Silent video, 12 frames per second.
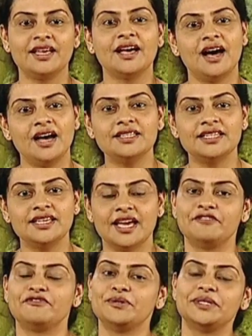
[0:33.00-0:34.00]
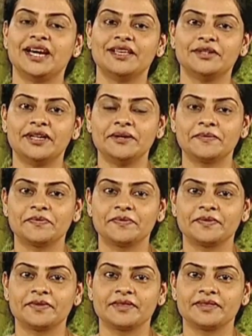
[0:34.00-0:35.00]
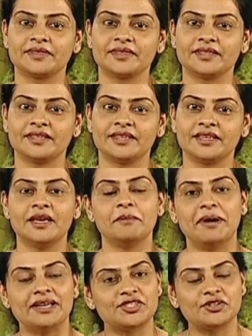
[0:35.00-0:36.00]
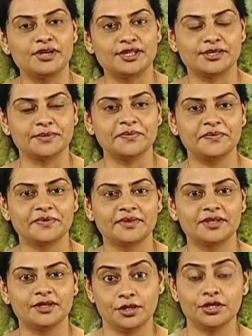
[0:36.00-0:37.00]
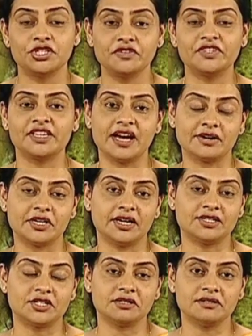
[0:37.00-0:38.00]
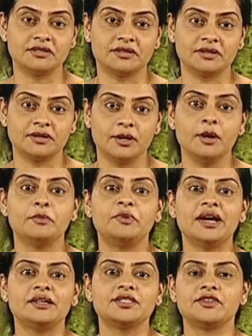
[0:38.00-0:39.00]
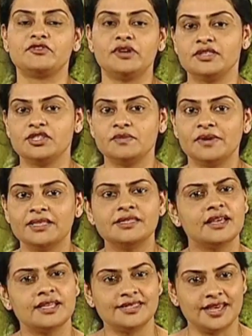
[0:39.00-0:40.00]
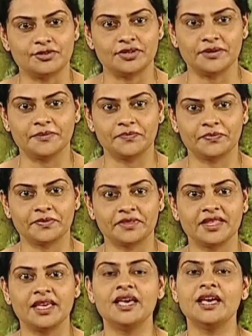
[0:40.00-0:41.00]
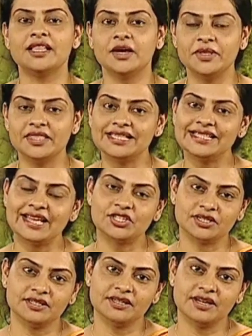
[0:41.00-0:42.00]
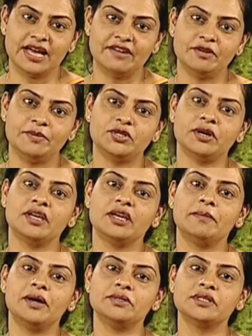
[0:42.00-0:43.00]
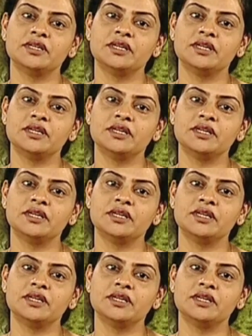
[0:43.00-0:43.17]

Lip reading: hunting and food gathering, pastoralism, shifting agriculture, practice of transhumance, etc. Now in this lecture, I will be talking about